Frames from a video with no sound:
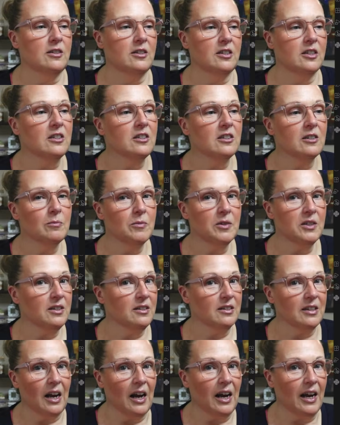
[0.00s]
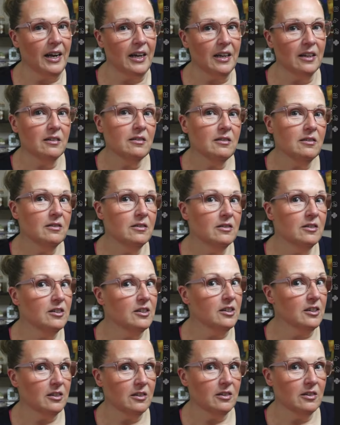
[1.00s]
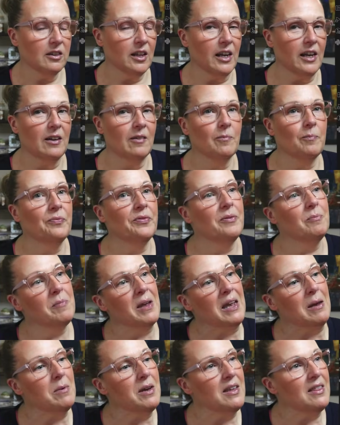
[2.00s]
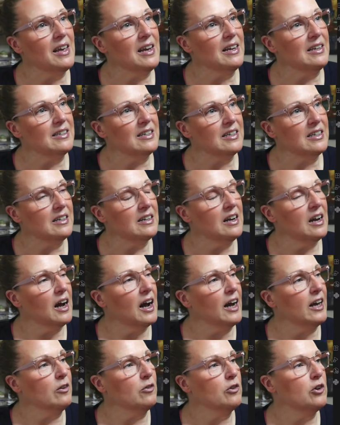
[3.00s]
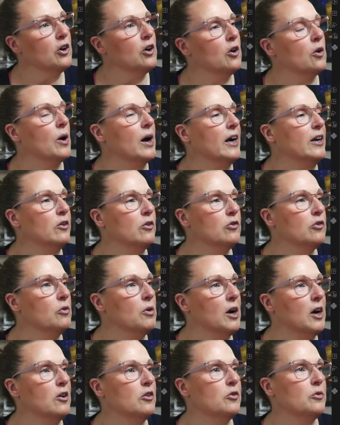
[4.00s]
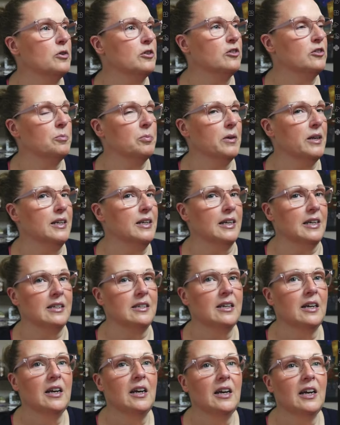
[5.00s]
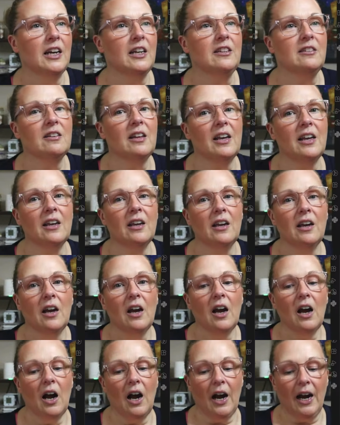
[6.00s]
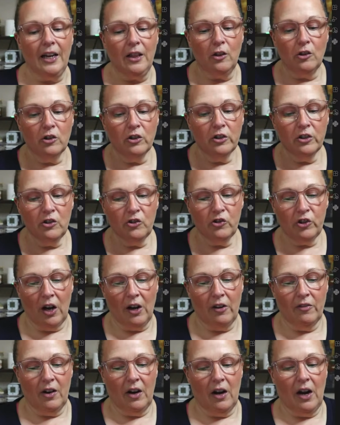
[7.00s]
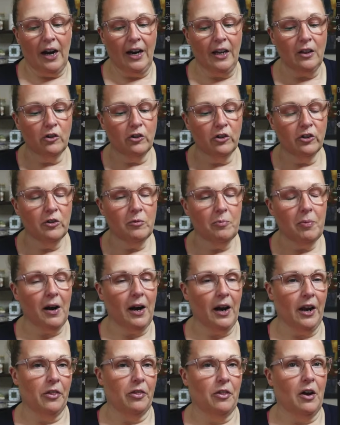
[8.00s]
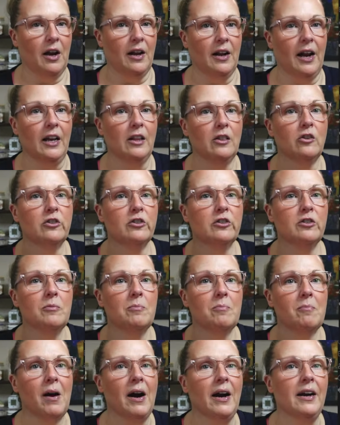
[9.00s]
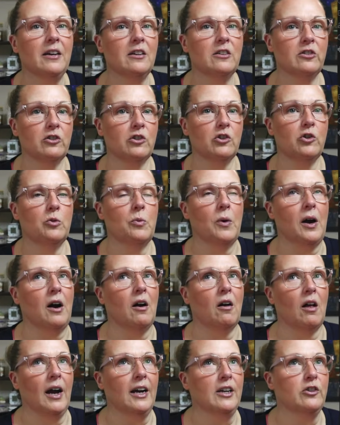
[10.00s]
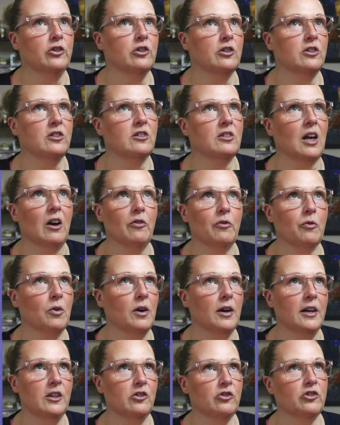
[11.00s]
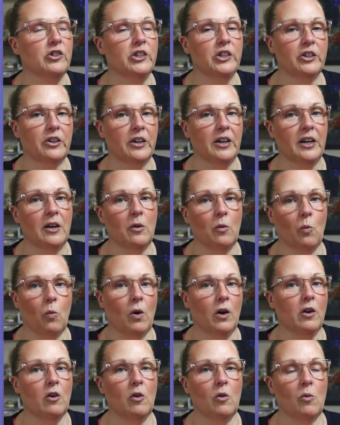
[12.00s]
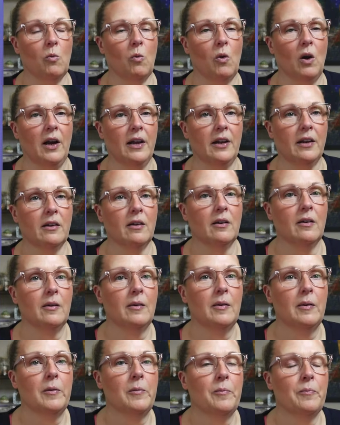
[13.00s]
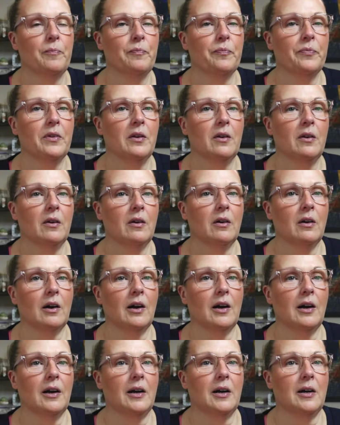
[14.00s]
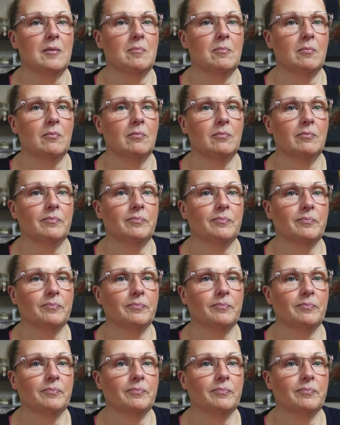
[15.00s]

system design, like maybe they did, I don't know how to explain it. It's like I learned Java, I learned Python, I learned MySQL, I took software engineering 101. um